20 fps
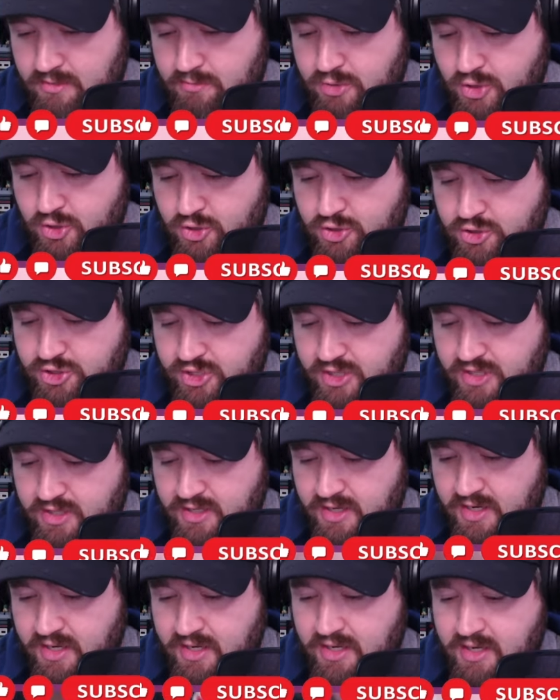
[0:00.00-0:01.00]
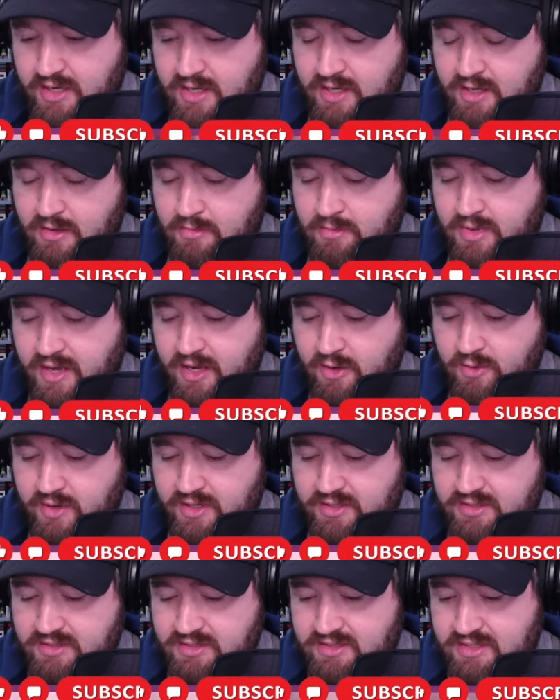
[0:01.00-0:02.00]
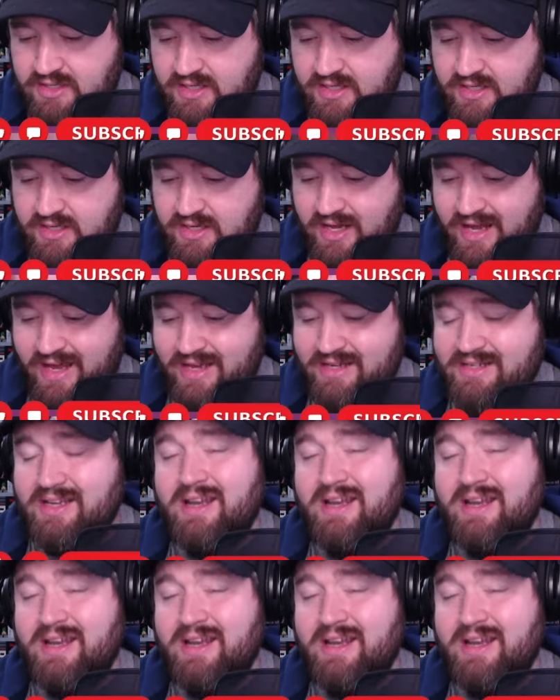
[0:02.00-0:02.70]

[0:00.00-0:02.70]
Persian, Eris, and an